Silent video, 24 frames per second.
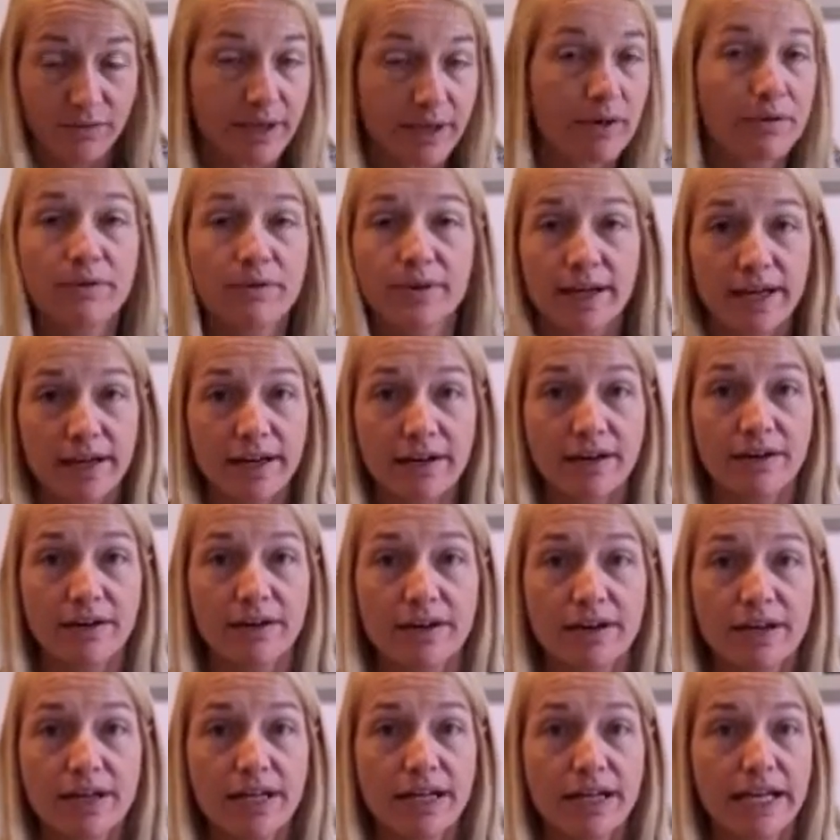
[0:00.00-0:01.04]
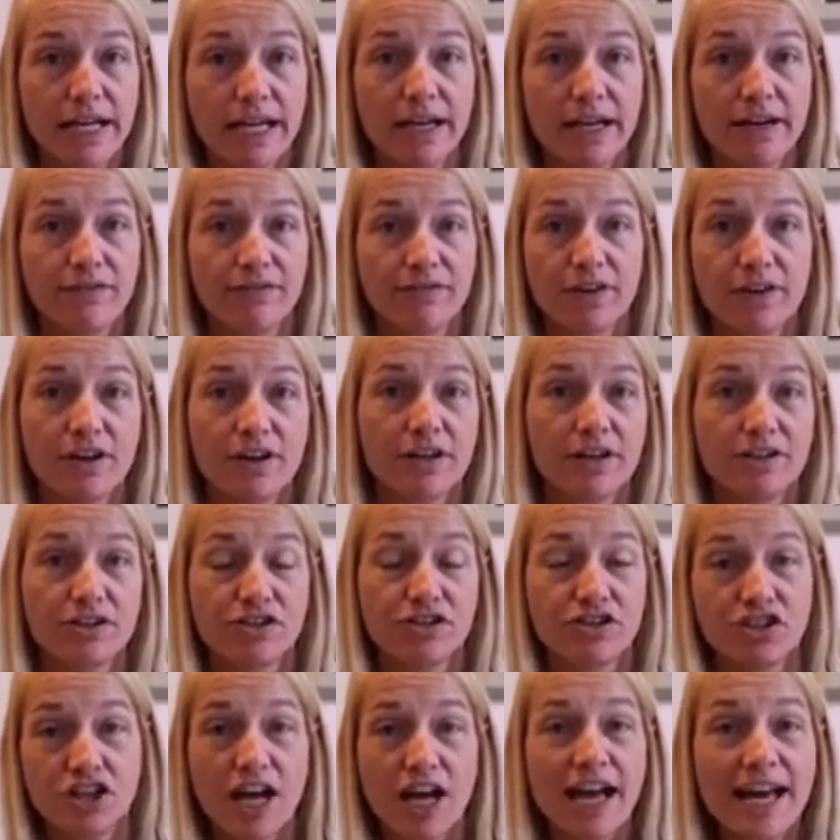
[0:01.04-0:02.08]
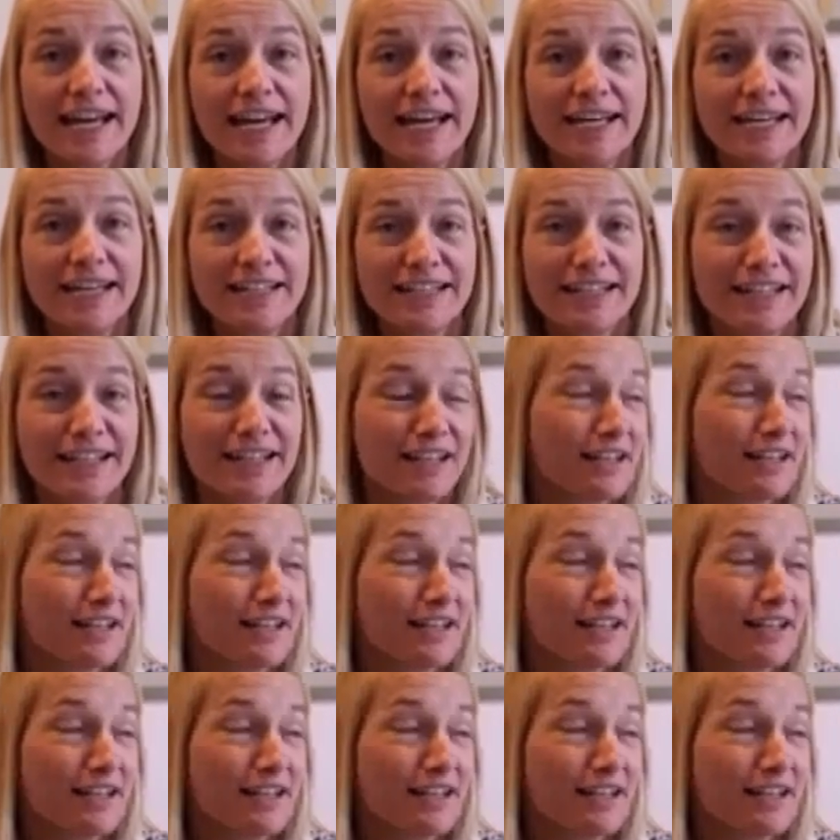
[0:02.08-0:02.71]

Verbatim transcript: We don't care. If a giant